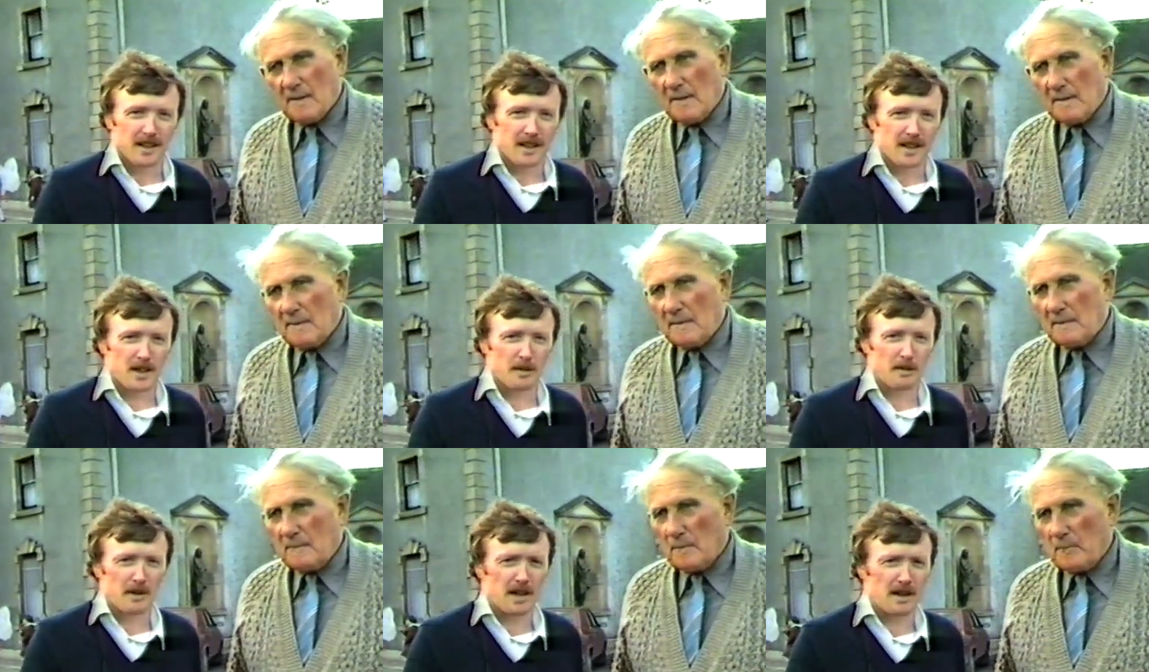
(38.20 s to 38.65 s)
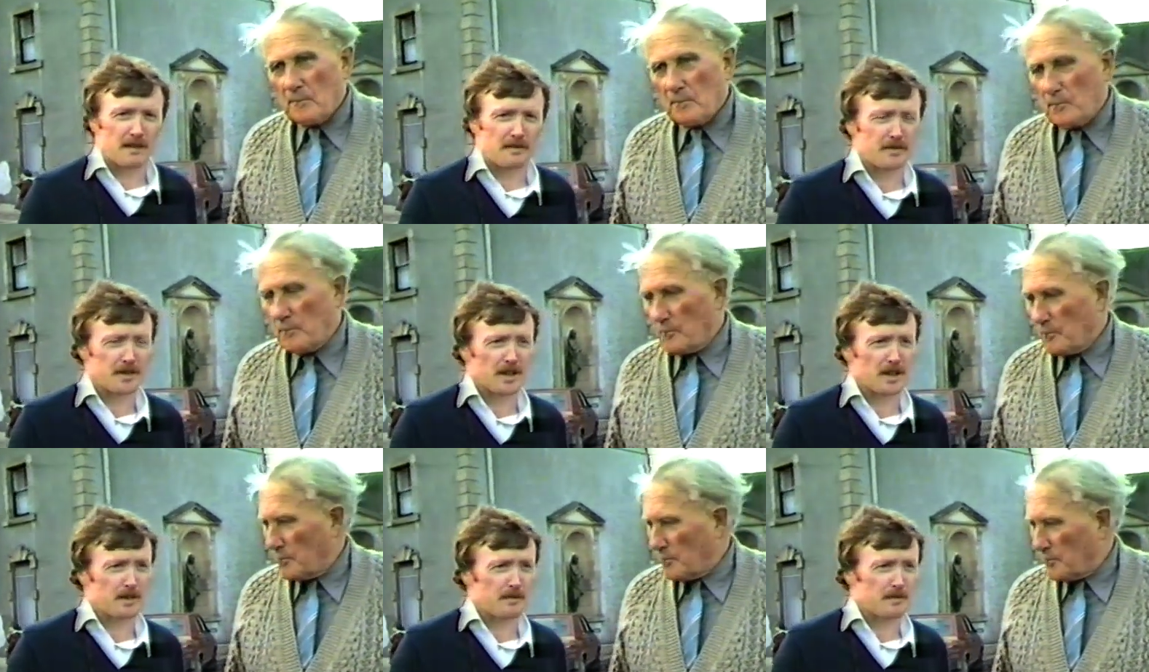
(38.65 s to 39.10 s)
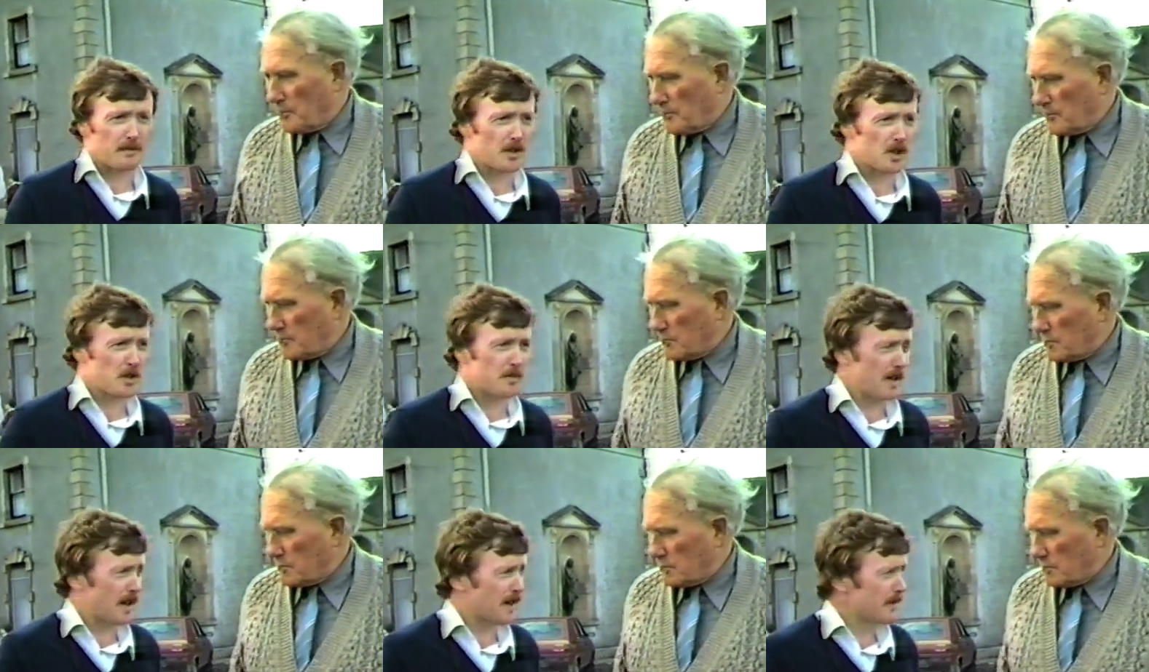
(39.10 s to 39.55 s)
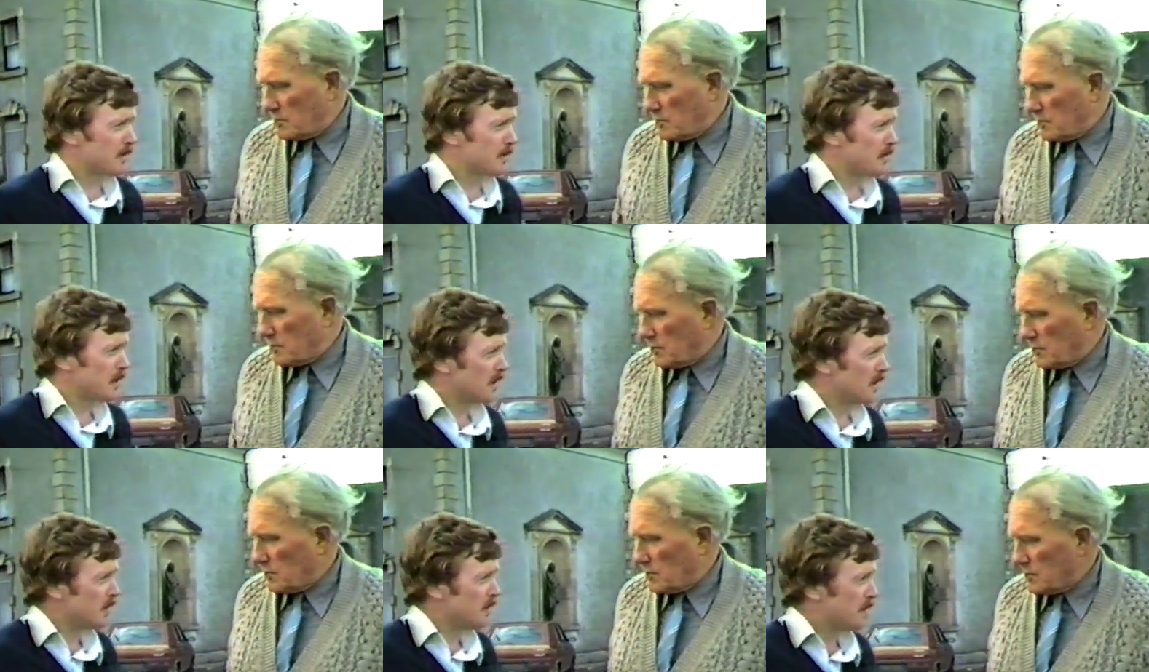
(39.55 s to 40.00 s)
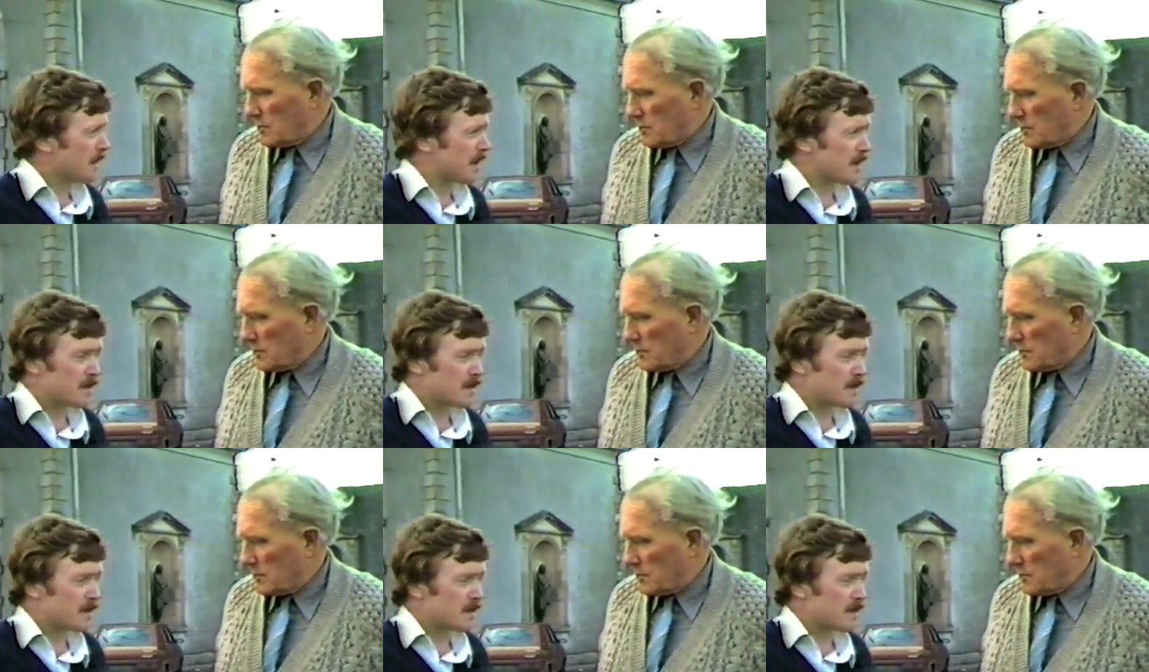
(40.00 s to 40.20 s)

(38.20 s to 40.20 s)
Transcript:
Speaker 1: Here we have uh, fresh back from the Olympics,